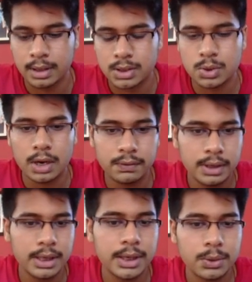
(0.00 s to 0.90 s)
So after
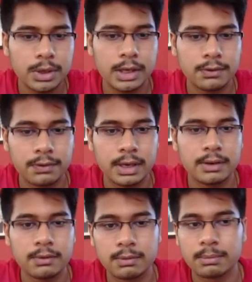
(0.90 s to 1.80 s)
e into
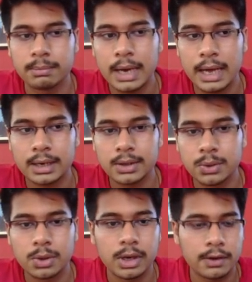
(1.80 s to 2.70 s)
d5, black
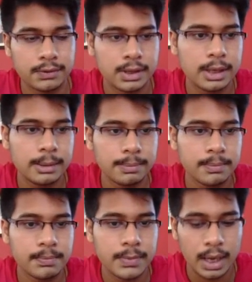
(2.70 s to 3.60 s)
took on f3.
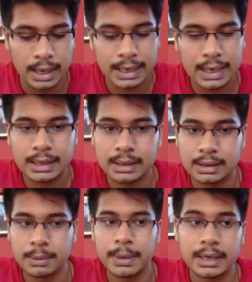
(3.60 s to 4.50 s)
Again,
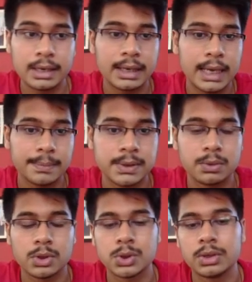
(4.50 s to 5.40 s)
the better recapture
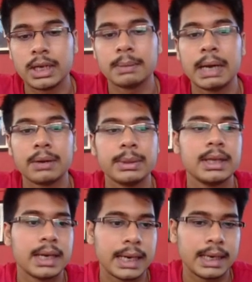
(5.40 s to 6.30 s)
was to take back with the
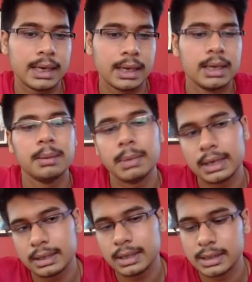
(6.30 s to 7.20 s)
knight, but
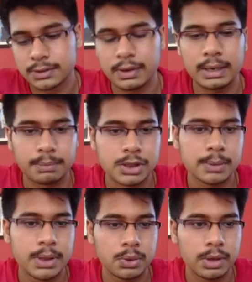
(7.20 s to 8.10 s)
it's fine. Bishop
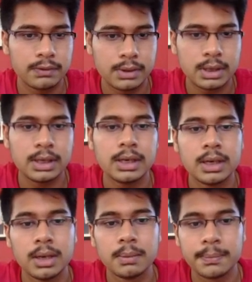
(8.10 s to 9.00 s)
into f3,
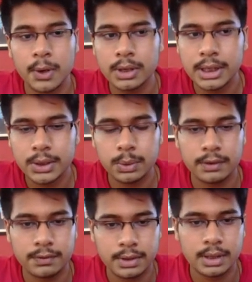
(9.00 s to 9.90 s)
pawn into
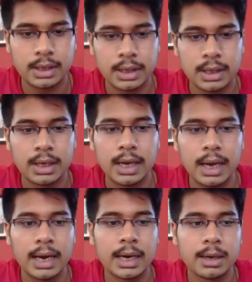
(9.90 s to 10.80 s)
f3,
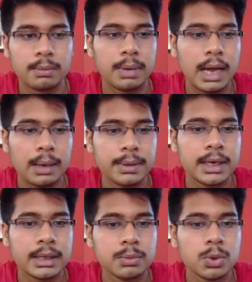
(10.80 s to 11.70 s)
and black
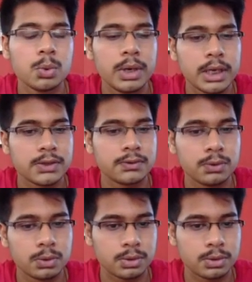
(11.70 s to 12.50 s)
played the move queen h4.